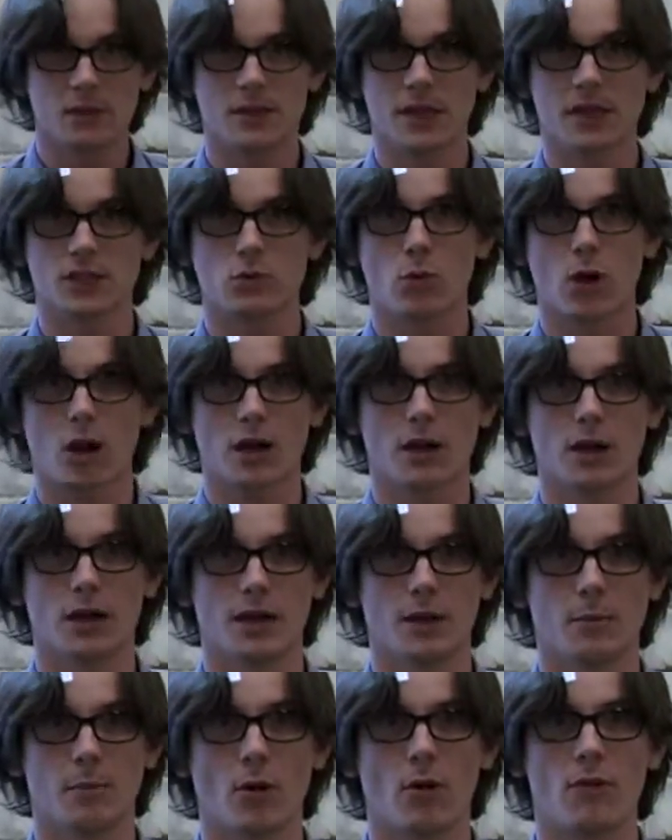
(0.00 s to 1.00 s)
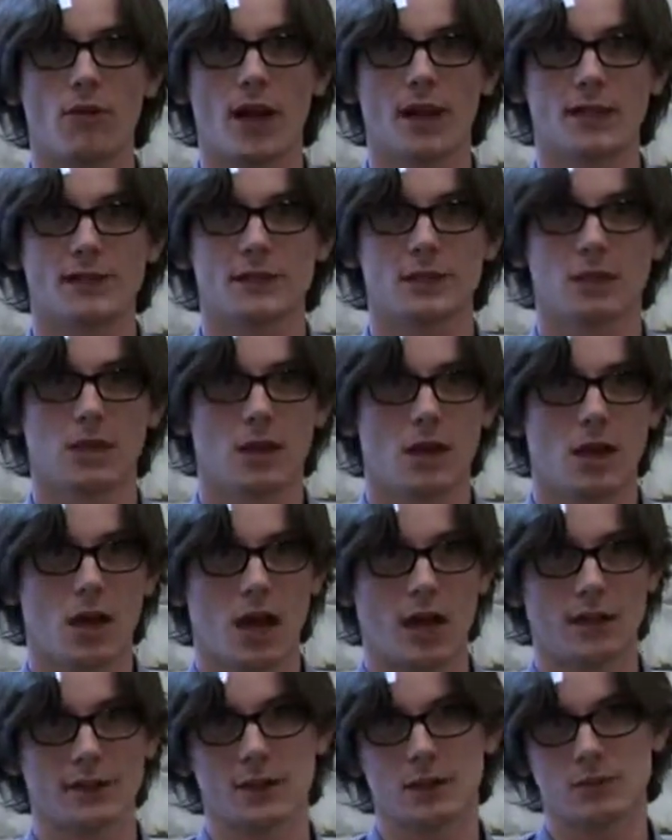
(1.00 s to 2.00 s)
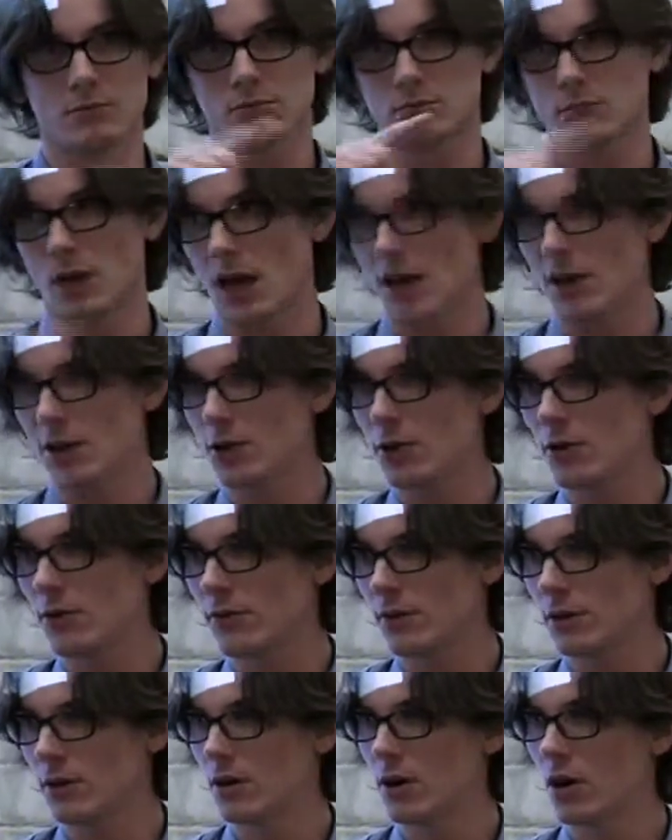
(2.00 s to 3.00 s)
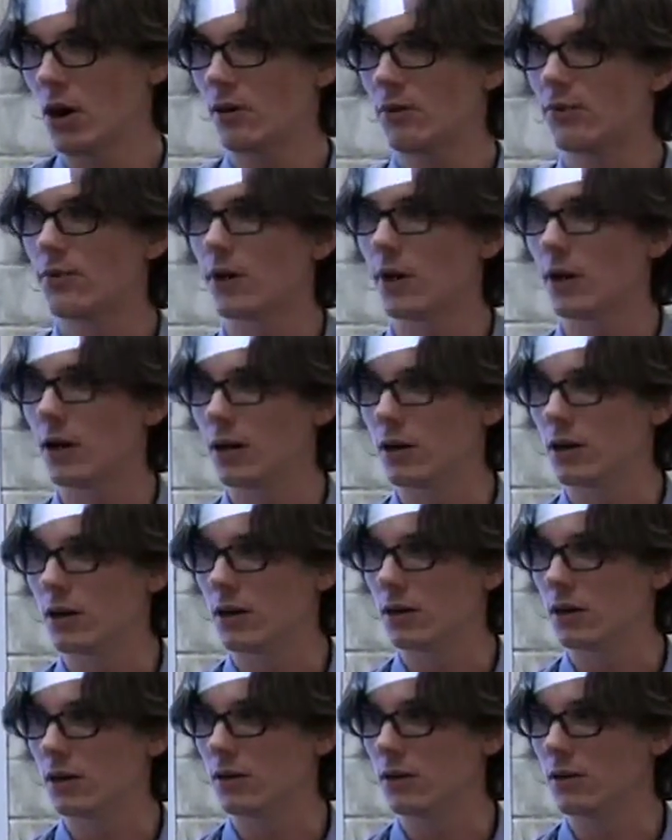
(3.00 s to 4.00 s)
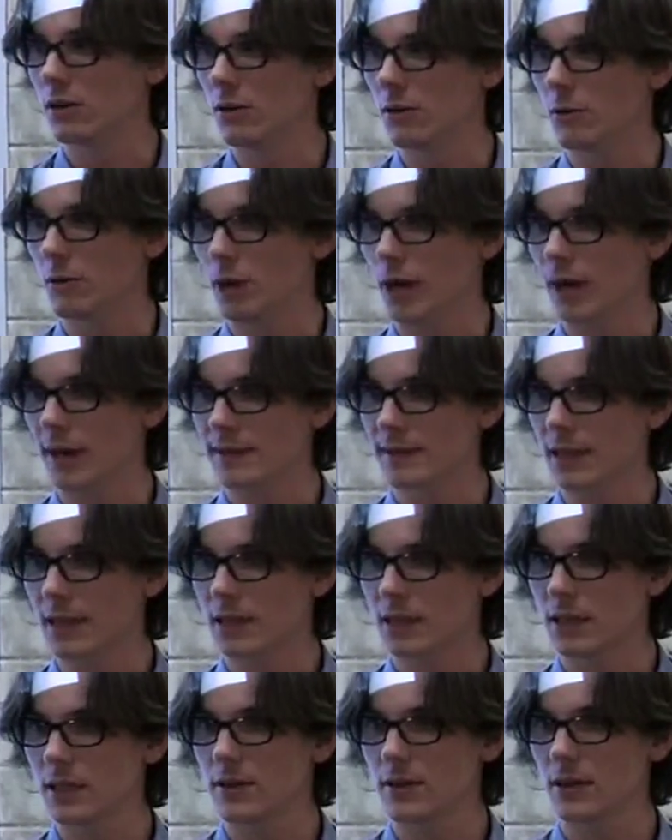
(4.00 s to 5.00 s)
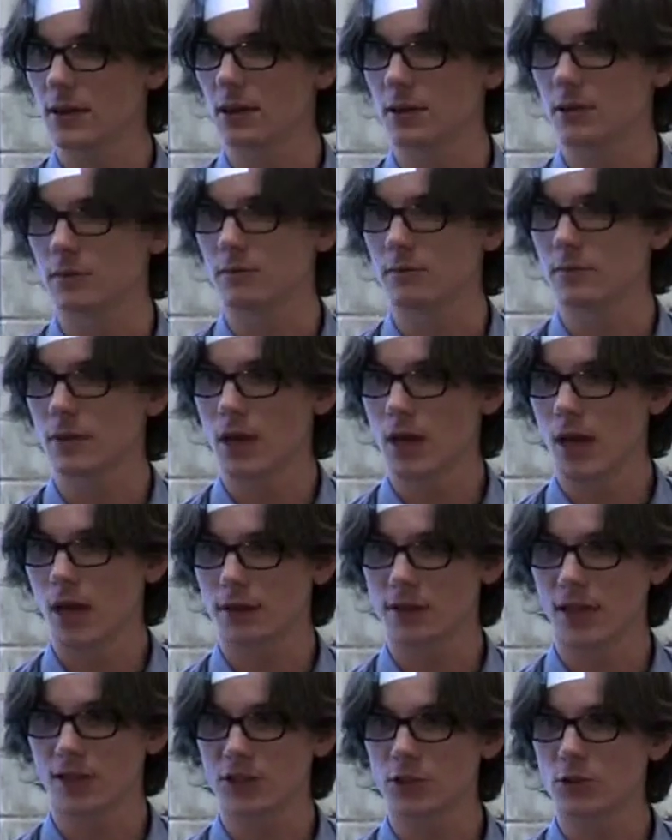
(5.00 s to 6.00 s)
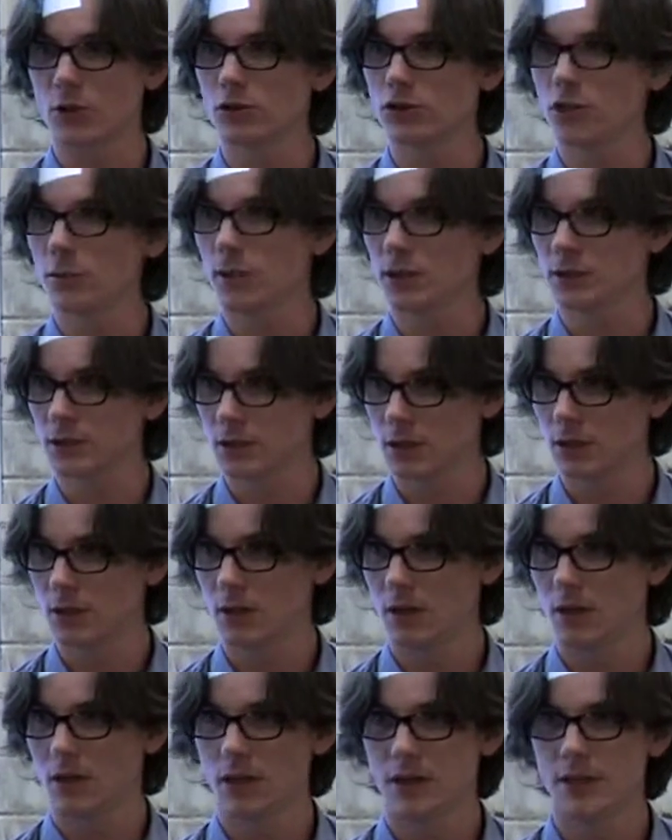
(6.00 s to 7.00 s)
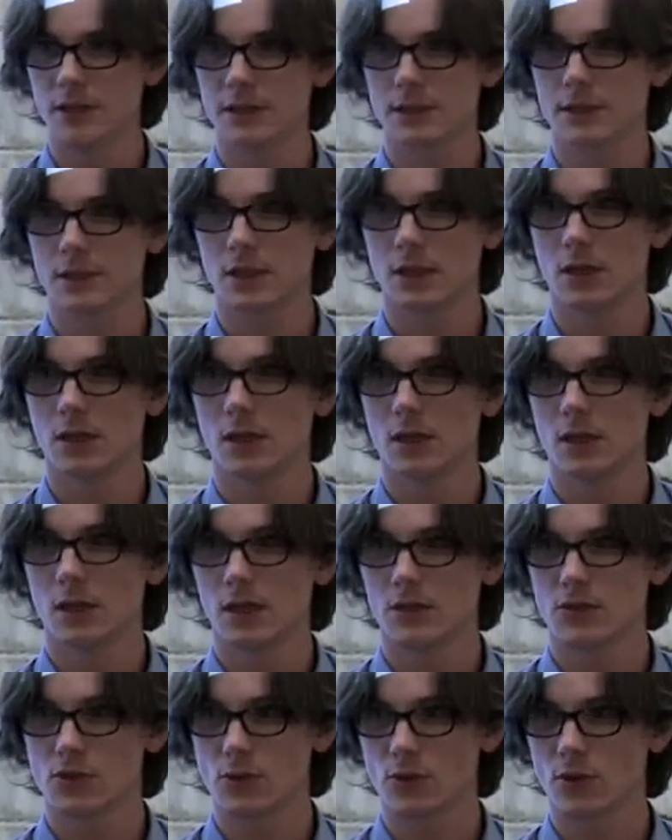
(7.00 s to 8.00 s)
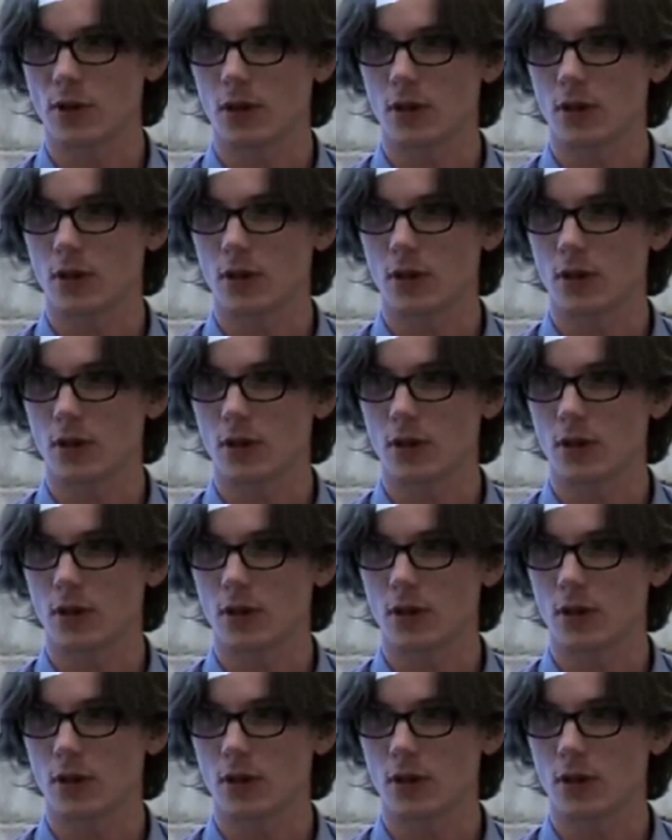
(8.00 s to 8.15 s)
network provides a curve of exactly the national demand is. So